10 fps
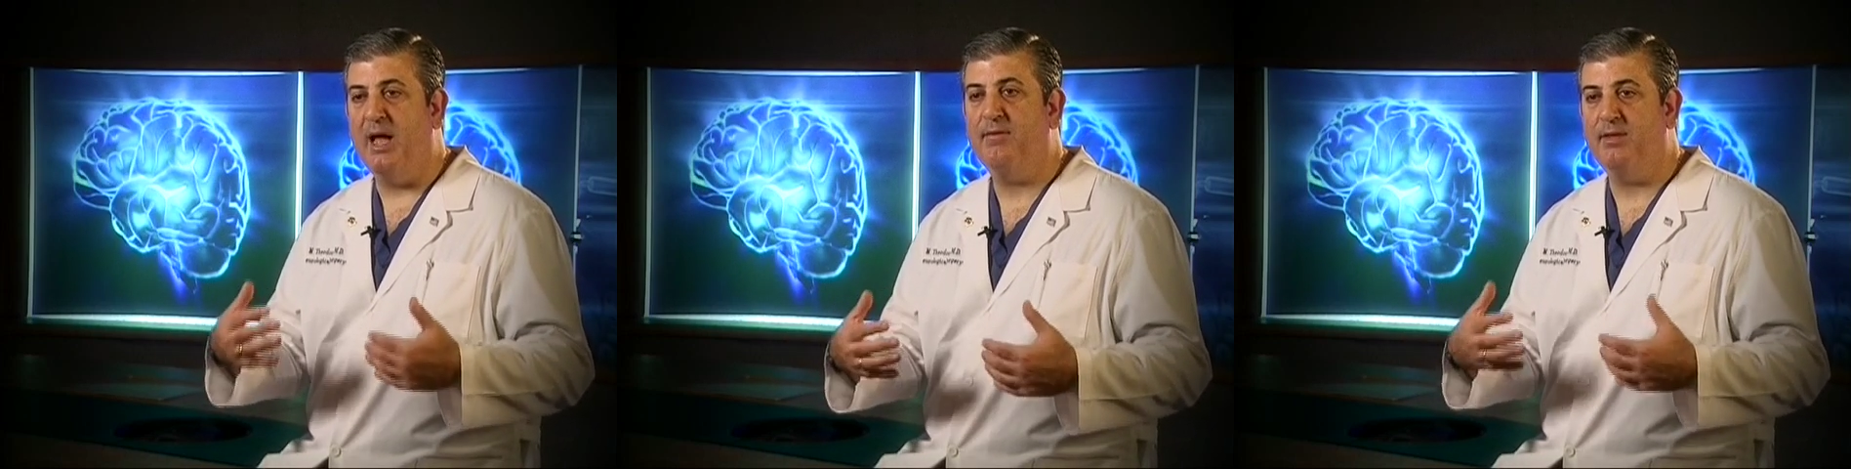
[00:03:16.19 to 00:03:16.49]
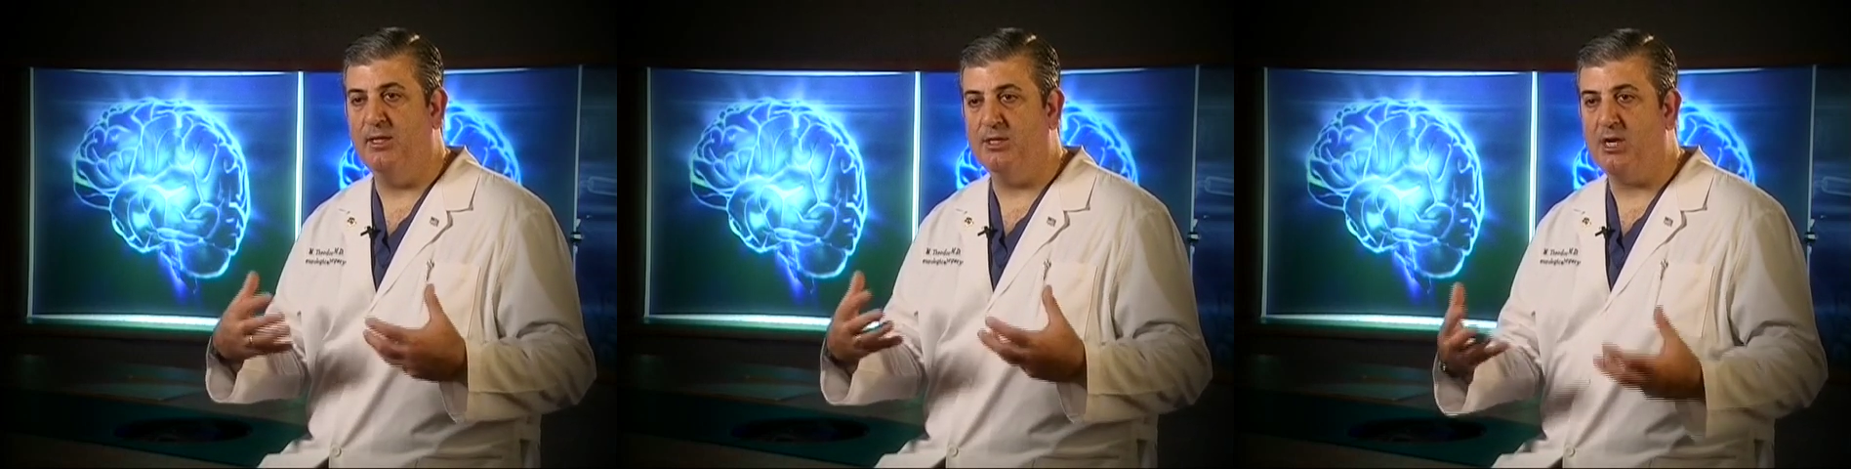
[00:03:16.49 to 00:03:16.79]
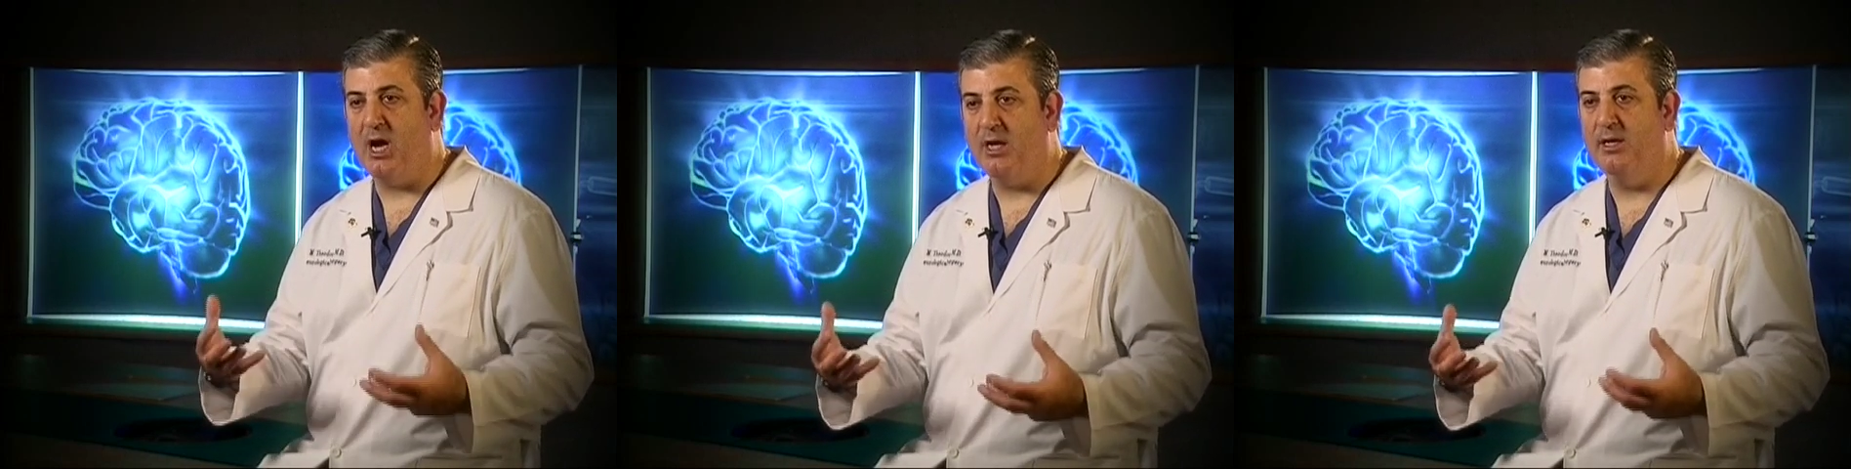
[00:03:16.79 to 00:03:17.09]
having these
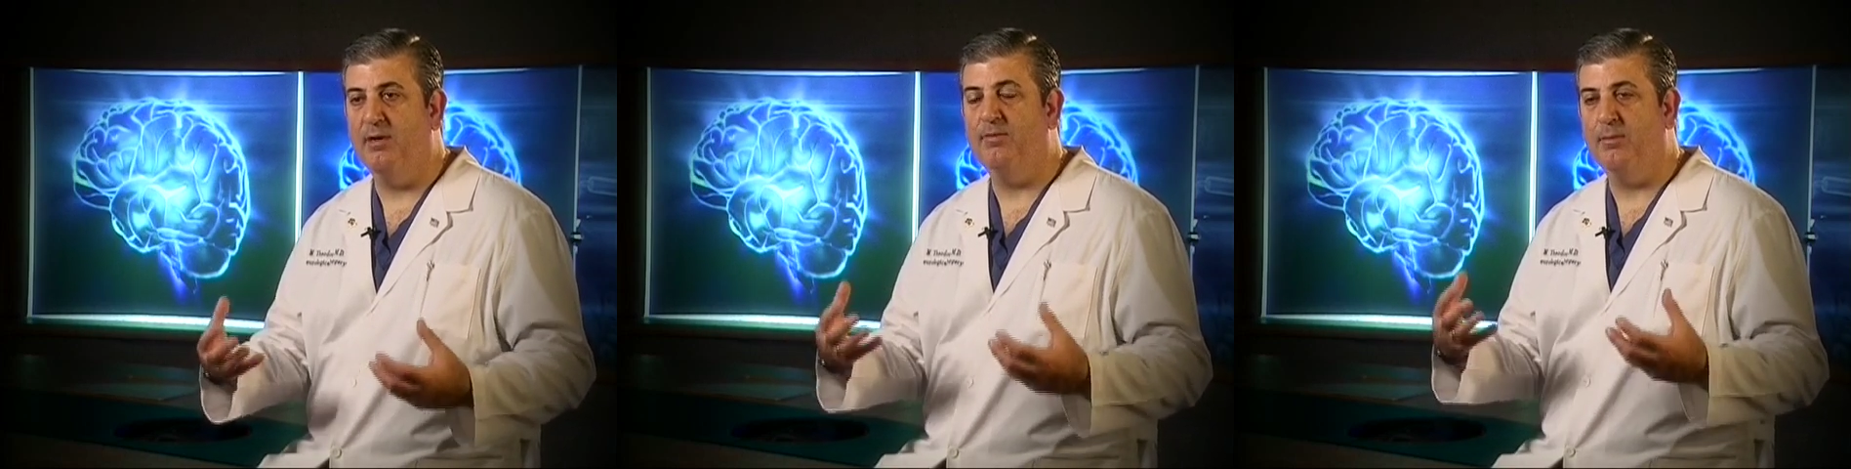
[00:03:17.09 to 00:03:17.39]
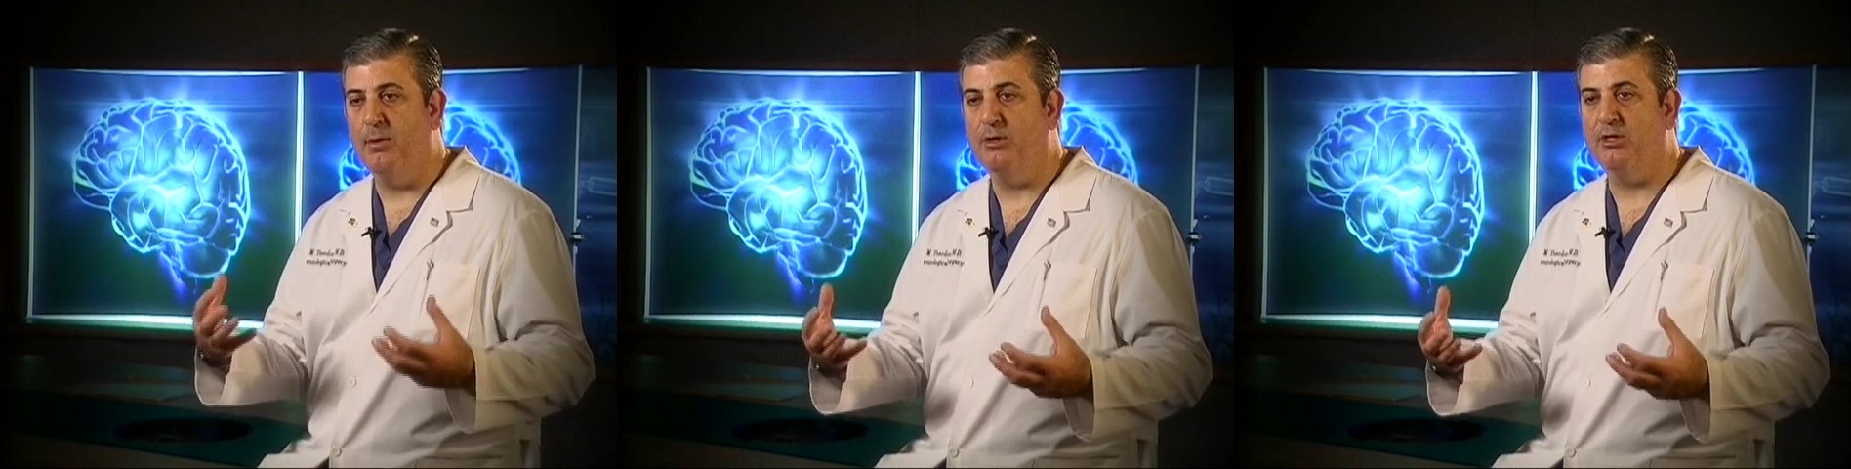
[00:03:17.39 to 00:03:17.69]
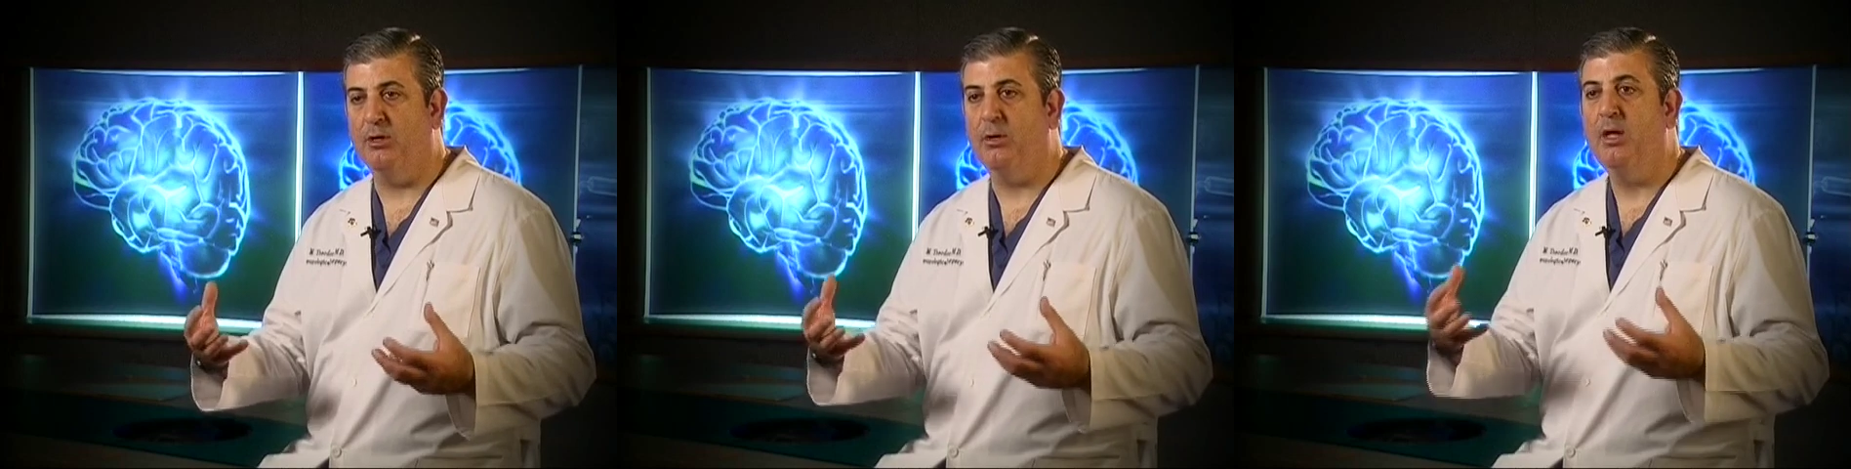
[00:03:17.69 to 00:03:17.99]
cognitive,
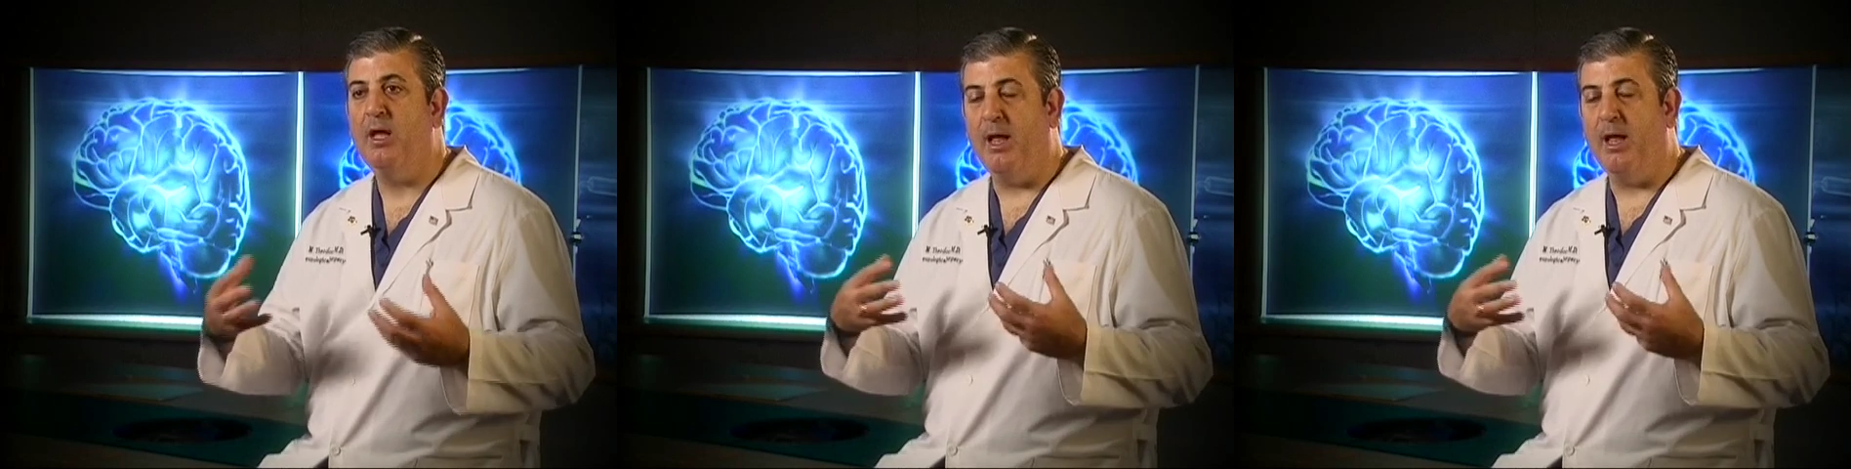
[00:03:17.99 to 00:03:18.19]
emotional,